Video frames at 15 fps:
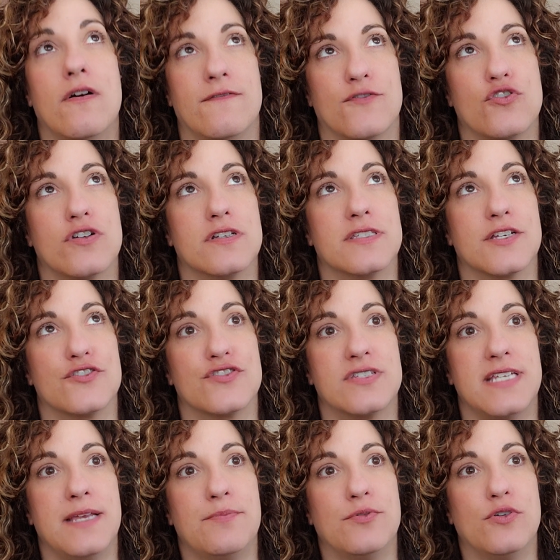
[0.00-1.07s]
of course, our
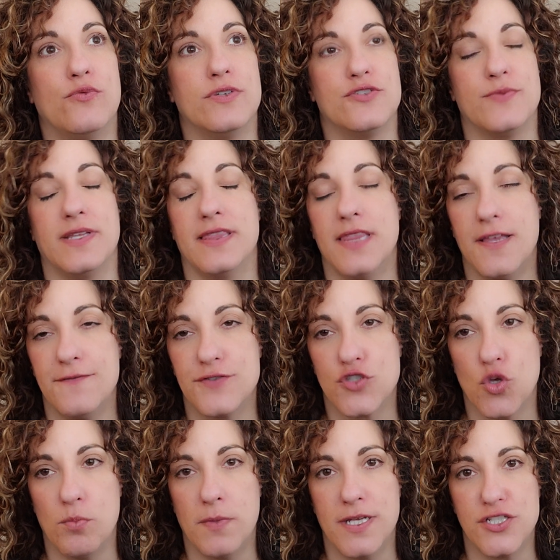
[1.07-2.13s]
staple, which we love
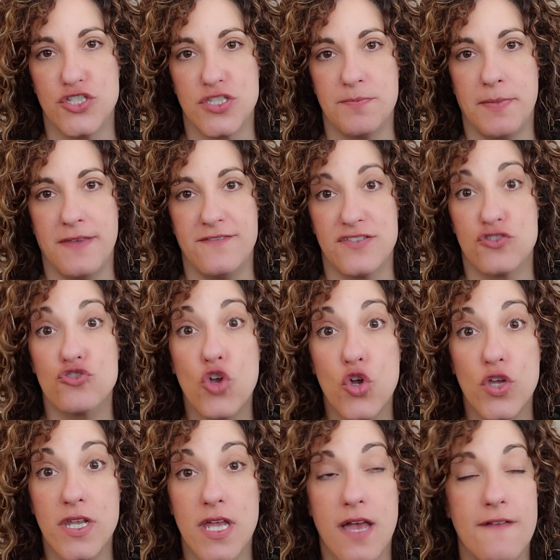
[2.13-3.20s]
so much, beef
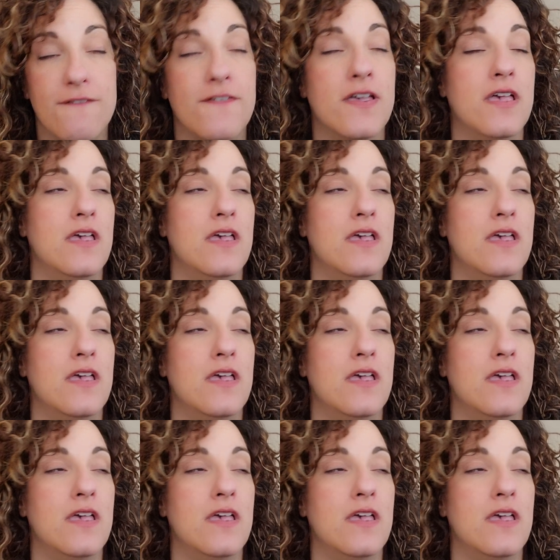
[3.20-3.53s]
stroganoff.